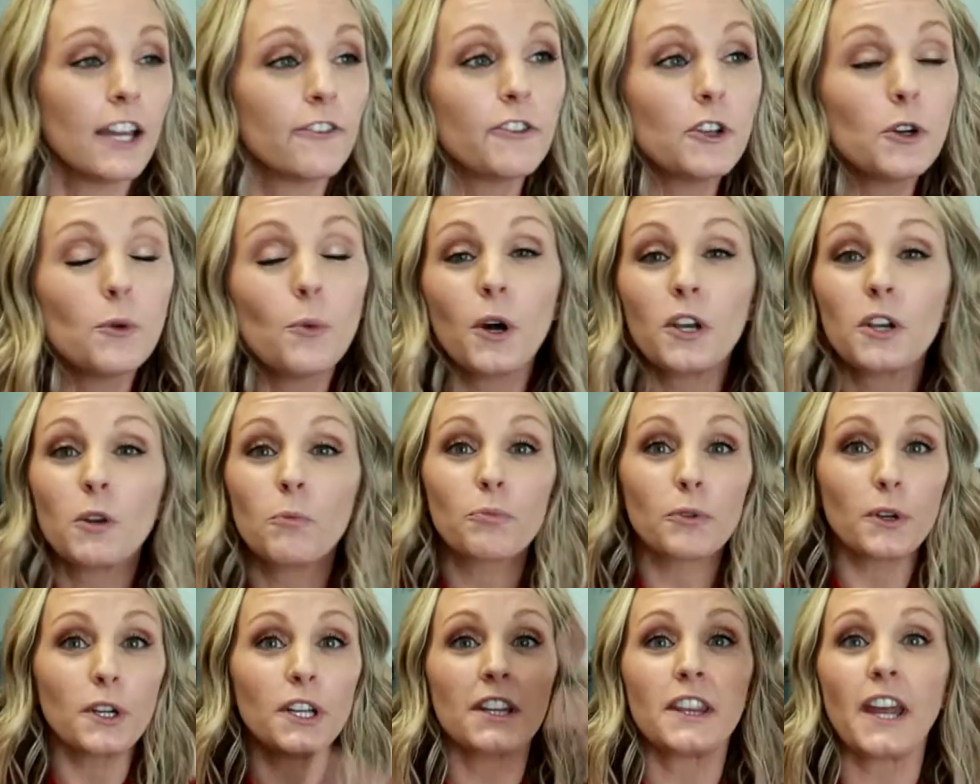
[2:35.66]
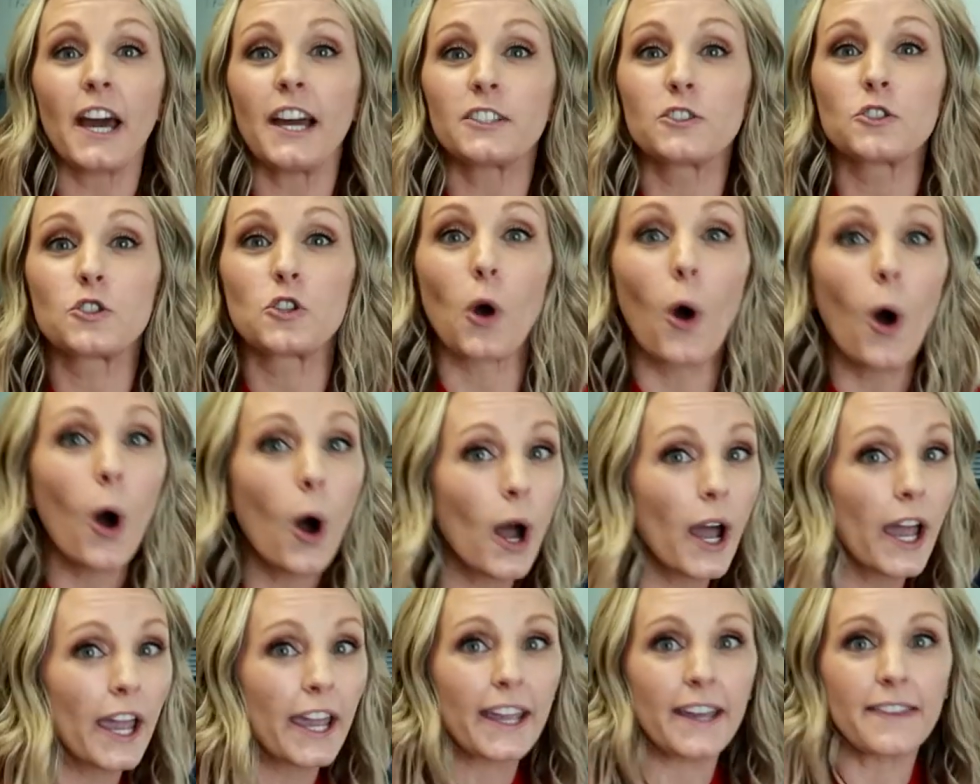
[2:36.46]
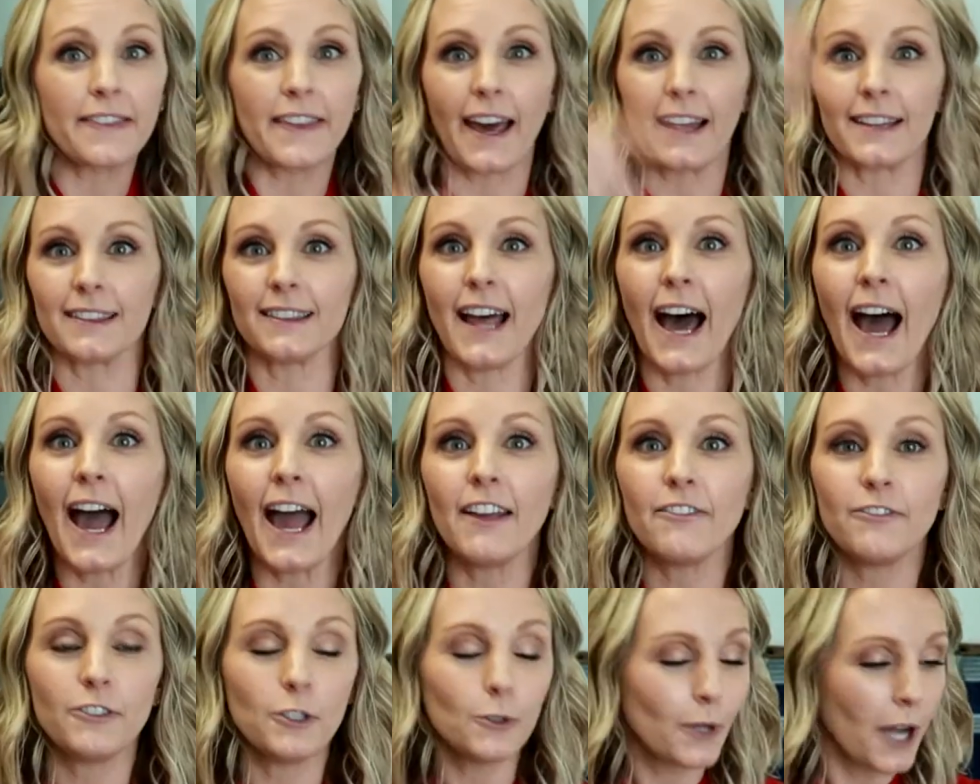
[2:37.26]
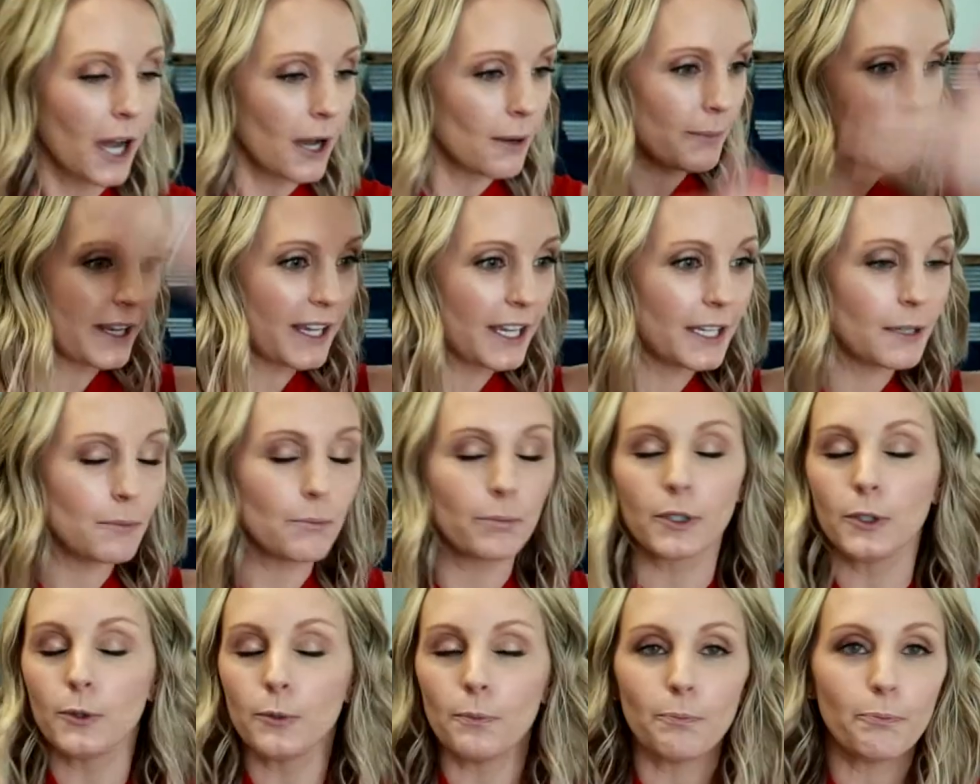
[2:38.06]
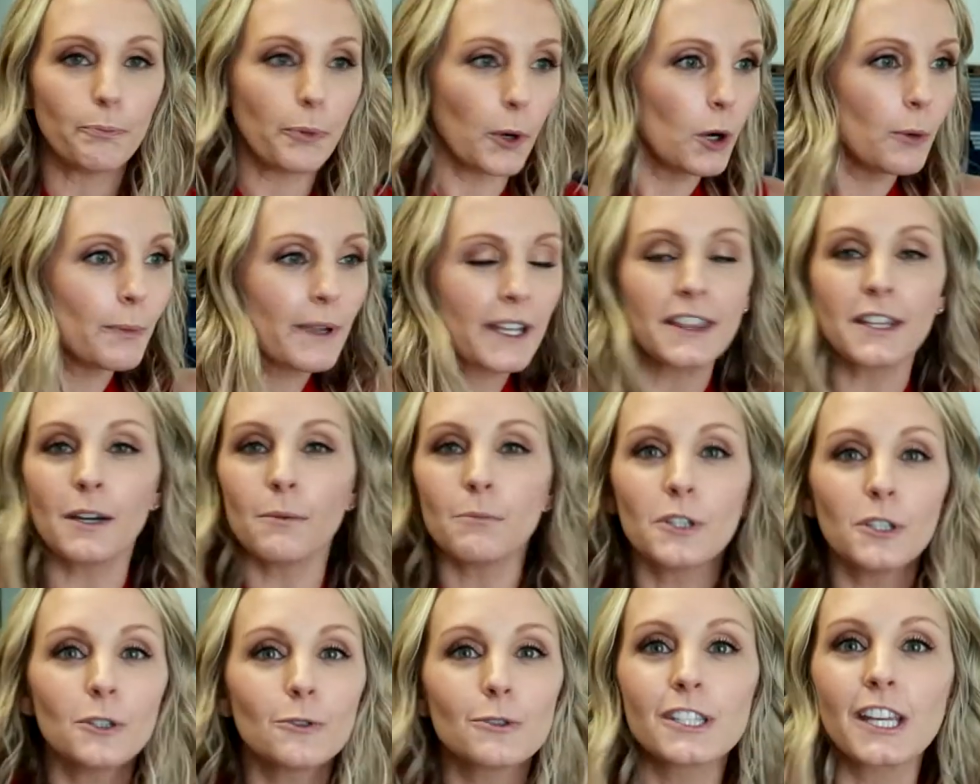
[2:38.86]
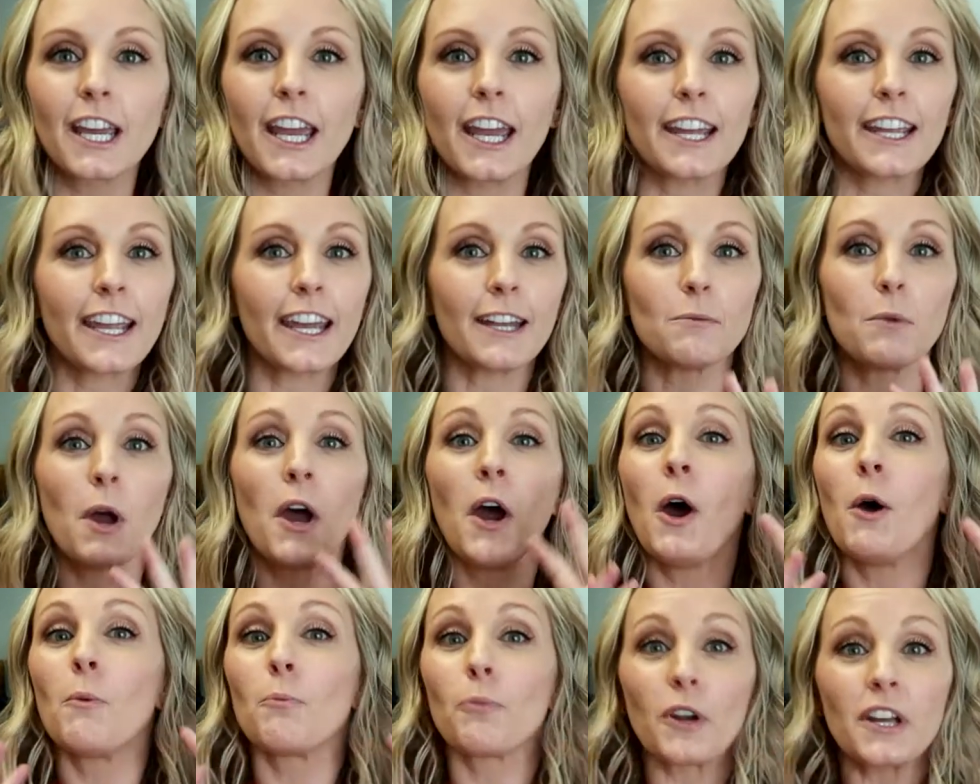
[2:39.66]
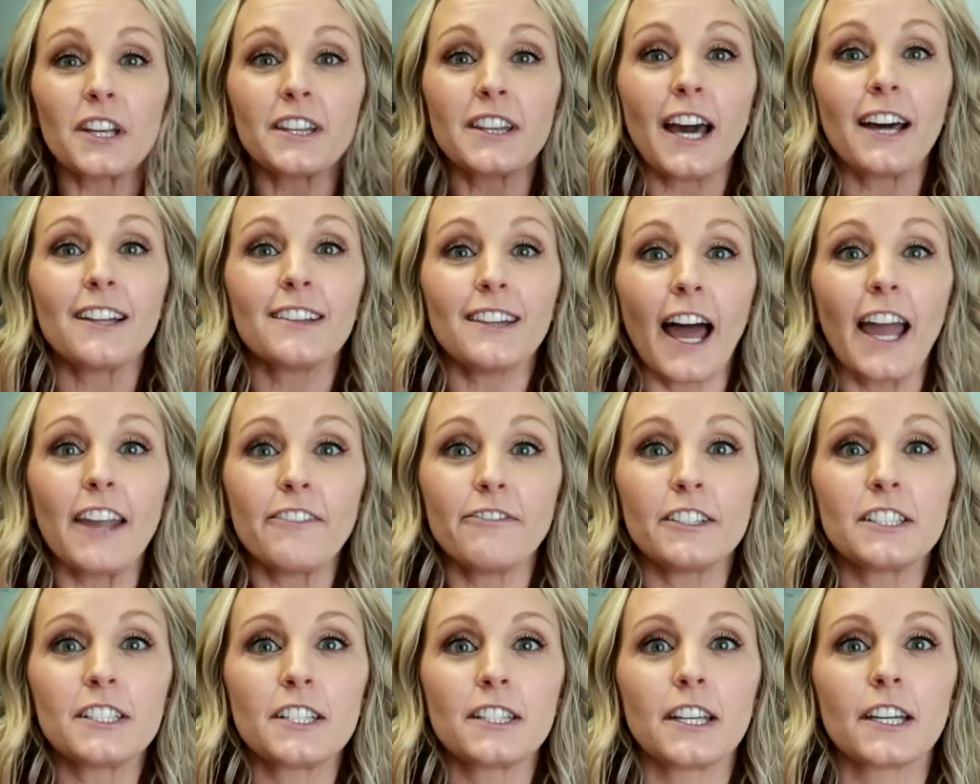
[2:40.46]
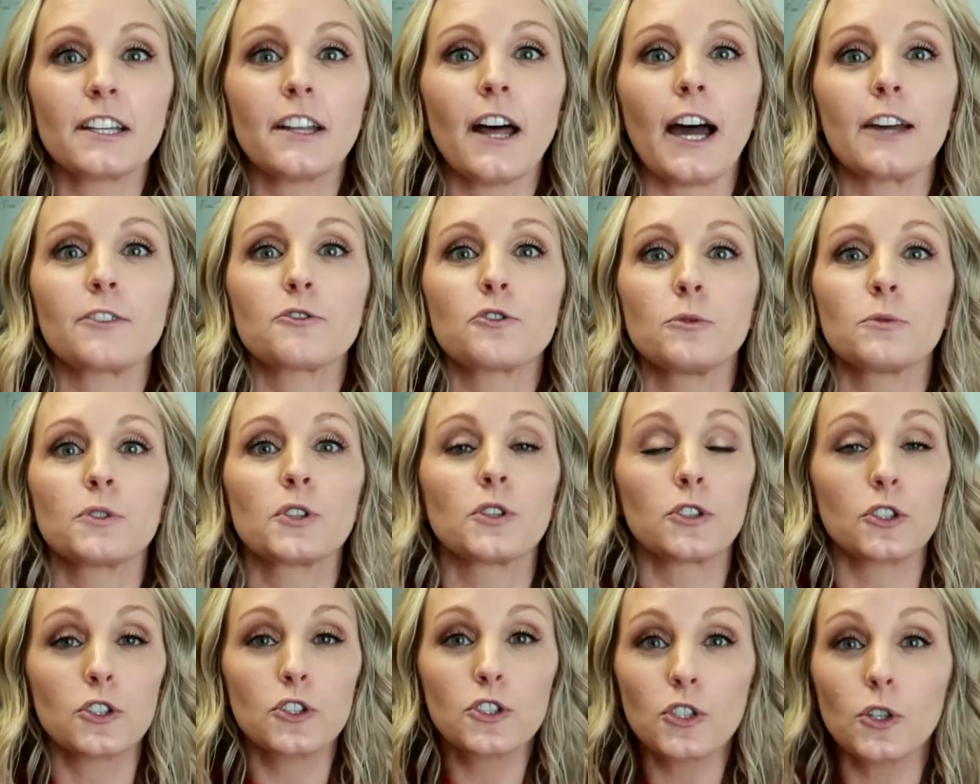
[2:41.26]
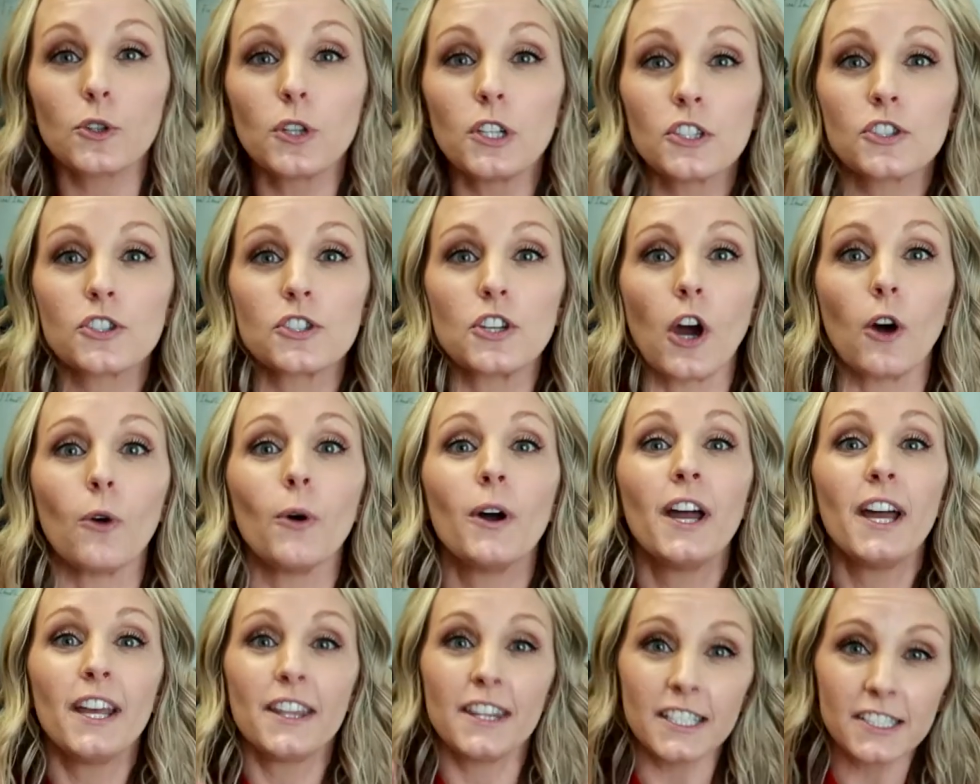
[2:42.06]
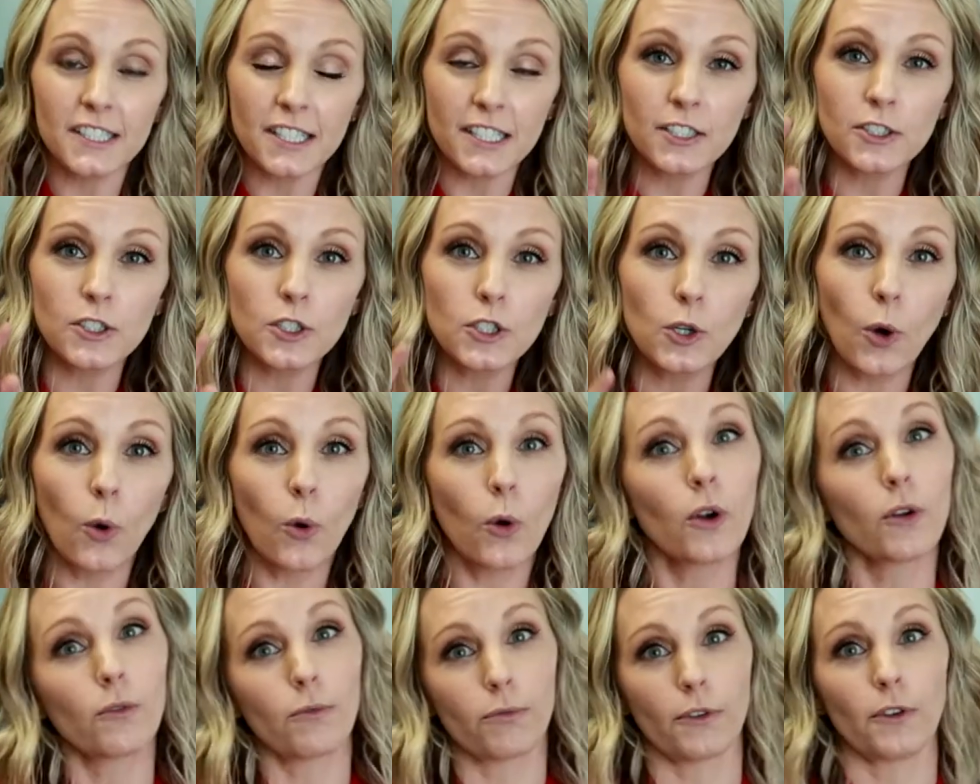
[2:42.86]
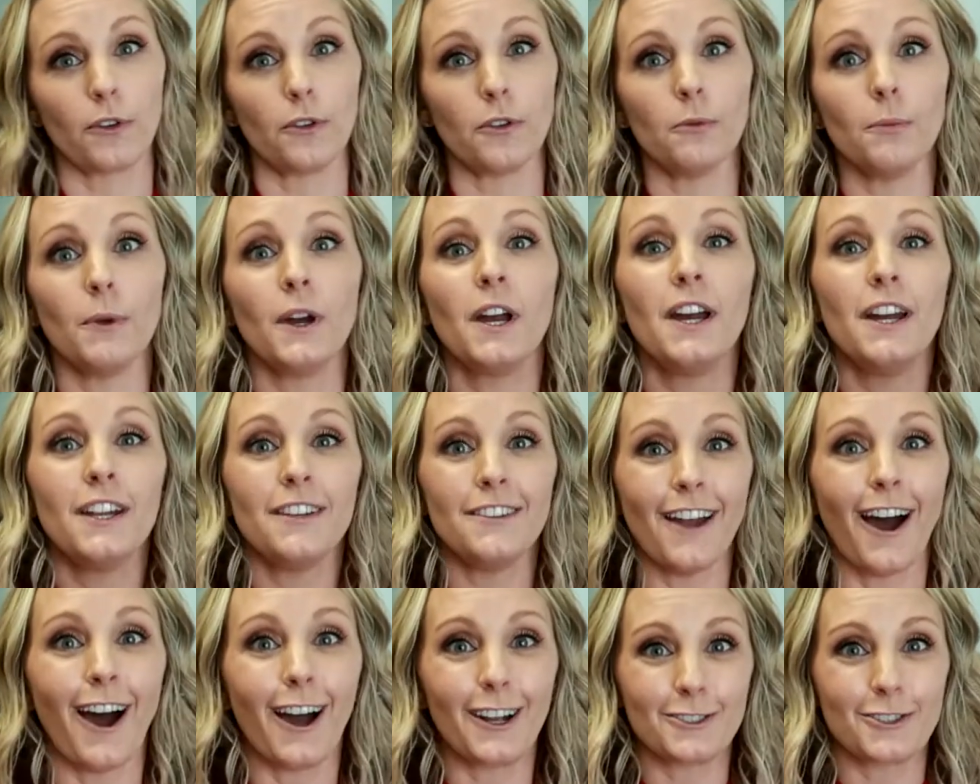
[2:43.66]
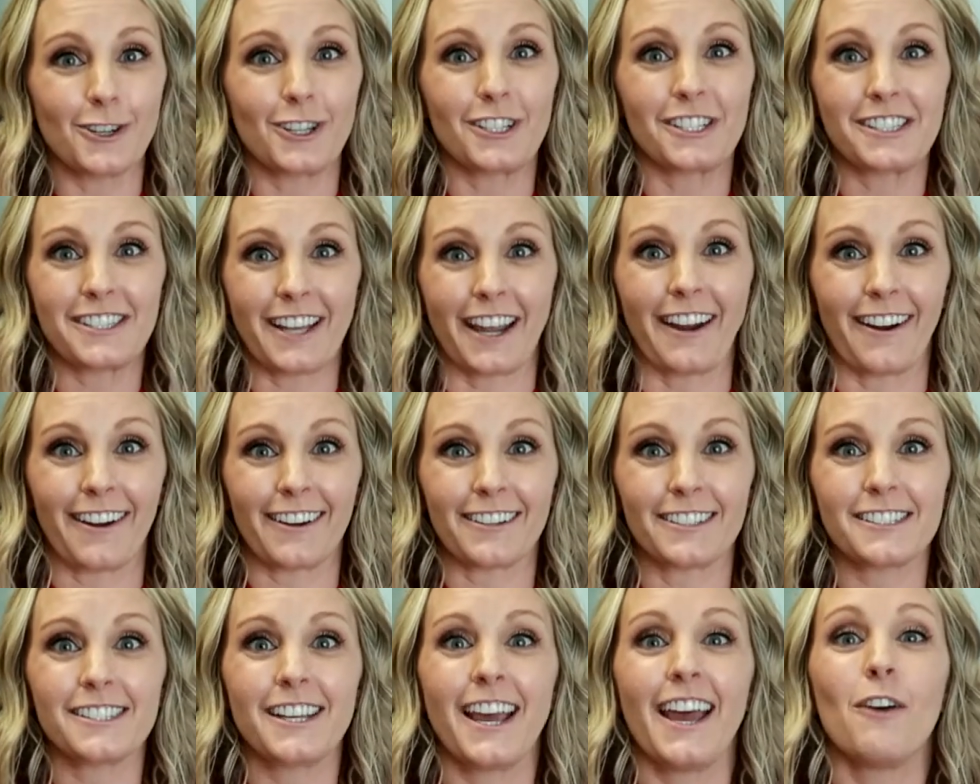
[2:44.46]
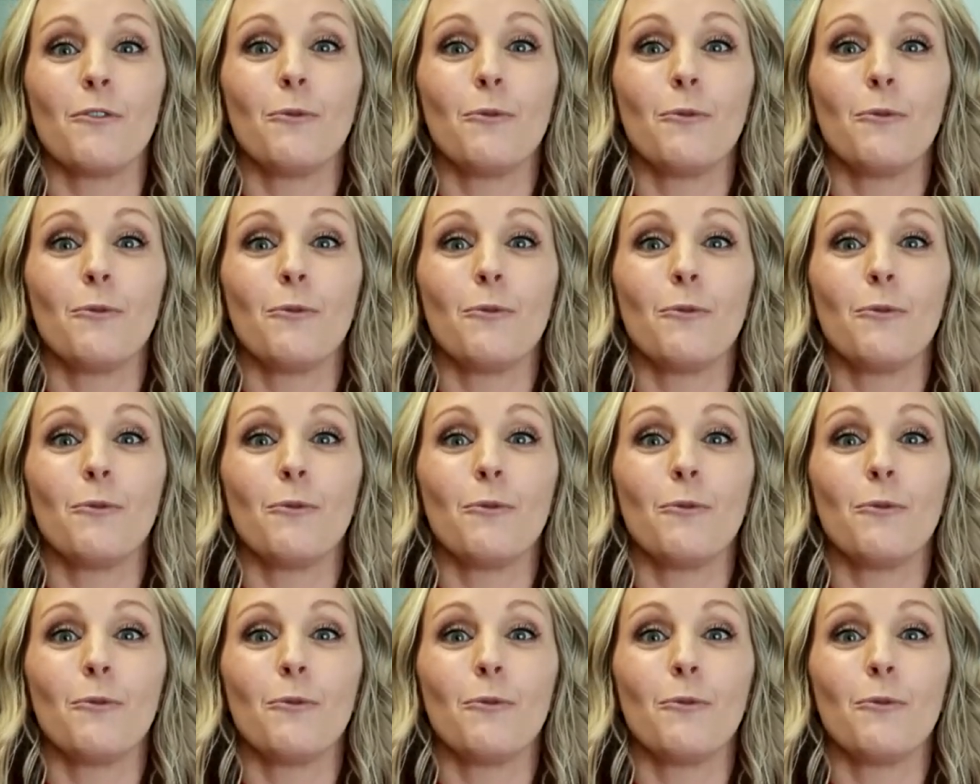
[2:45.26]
If you want to bring that joy and that life, you come in booming the music and Bring that life into the classroom so the students know this is your room, not just theirs.